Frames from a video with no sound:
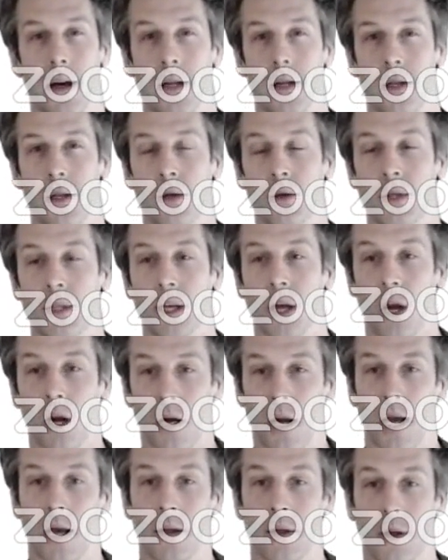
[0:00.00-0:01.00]
using
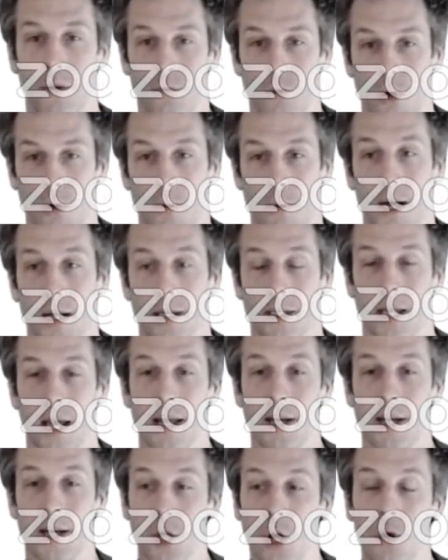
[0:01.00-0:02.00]
RL on robots
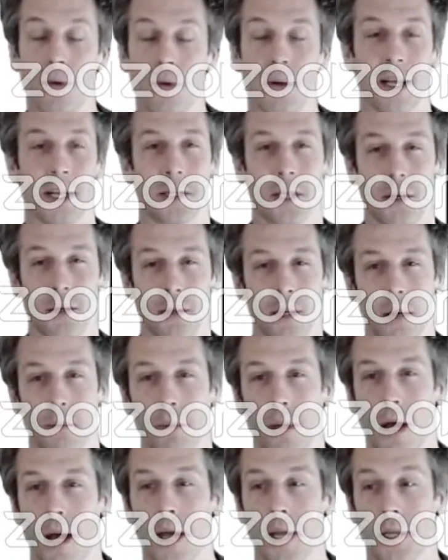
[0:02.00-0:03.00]
and don't necessarily
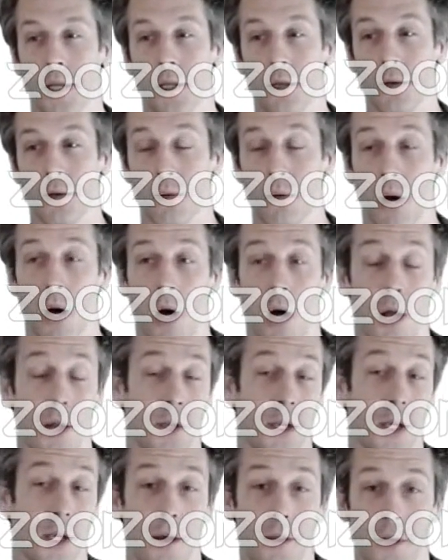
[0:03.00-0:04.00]
apply to all
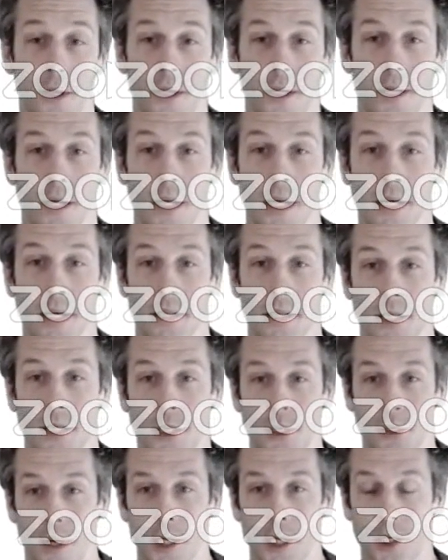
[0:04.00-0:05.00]
the other
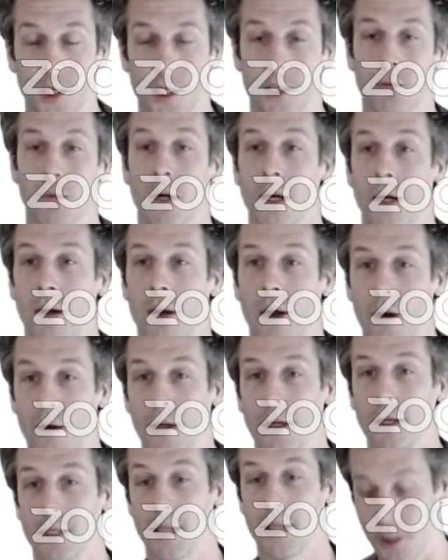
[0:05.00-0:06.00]
situations where
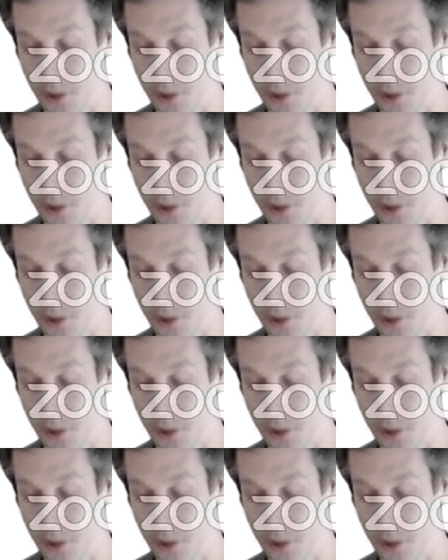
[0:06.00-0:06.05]
RL has had